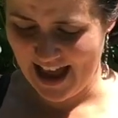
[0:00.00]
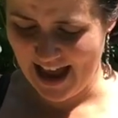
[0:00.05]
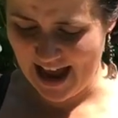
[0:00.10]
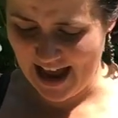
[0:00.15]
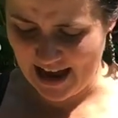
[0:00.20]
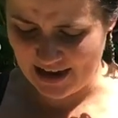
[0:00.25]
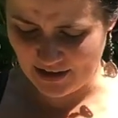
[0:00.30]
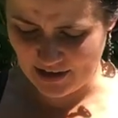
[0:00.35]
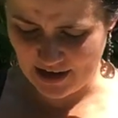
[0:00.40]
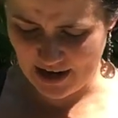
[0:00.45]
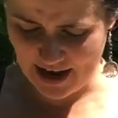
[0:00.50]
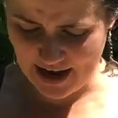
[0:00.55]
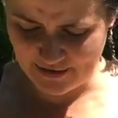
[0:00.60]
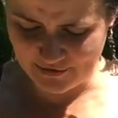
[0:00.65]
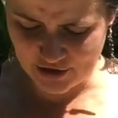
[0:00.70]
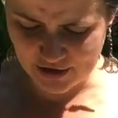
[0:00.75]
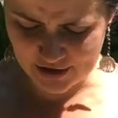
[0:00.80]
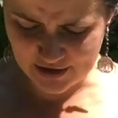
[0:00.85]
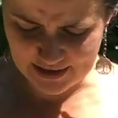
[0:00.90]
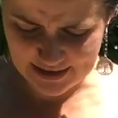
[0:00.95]
And I'm
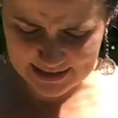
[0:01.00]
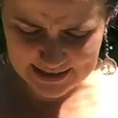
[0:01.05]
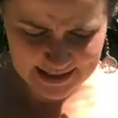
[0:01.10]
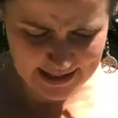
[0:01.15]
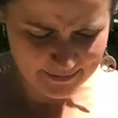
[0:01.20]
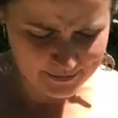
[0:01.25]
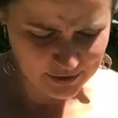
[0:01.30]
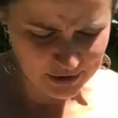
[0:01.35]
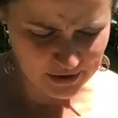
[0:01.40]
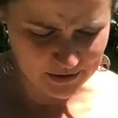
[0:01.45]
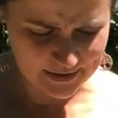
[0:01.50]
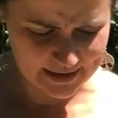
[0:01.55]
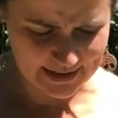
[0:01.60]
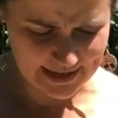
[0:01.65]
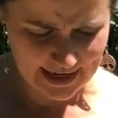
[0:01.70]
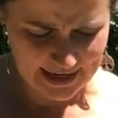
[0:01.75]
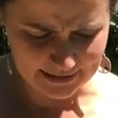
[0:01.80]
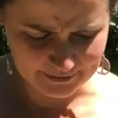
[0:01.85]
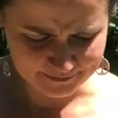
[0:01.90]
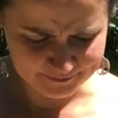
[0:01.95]
just going to keep doing that